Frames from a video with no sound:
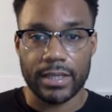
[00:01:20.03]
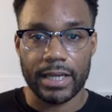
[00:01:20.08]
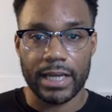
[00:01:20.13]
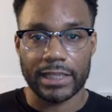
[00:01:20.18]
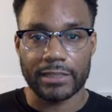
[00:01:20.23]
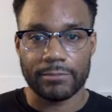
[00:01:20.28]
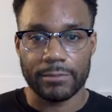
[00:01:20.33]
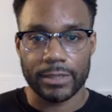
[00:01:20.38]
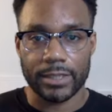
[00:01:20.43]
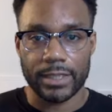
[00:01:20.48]

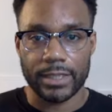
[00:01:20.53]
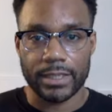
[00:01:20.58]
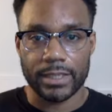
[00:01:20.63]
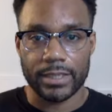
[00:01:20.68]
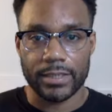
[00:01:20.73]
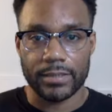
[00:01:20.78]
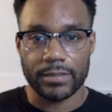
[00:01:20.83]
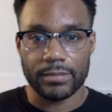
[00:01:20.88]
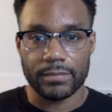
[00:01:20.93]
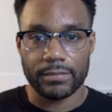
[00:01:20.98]

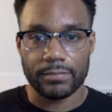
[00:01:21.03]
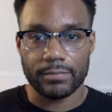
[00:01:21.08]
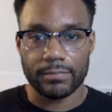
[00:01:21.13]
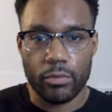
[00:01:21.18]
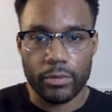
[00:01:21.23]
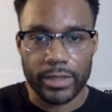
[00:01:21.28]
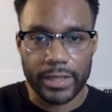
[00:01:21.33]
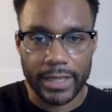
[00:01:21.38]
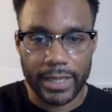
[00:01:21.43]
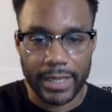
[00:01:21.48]
explanation.
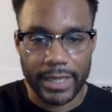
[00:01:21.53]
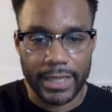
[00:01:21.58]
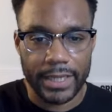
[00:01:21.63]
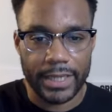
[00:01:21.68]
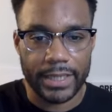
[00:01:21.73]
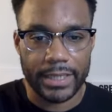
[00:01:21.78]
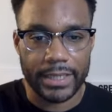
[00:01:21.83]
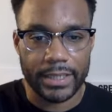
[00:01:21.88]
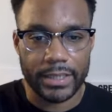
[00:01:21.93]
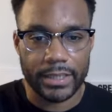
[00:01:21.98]

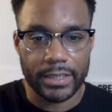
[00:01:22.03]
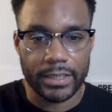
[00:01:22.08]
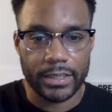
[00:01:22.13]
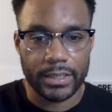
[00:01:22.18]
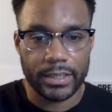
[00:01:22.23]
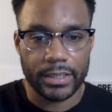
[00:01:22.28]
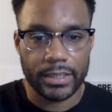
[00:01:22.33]
Okay.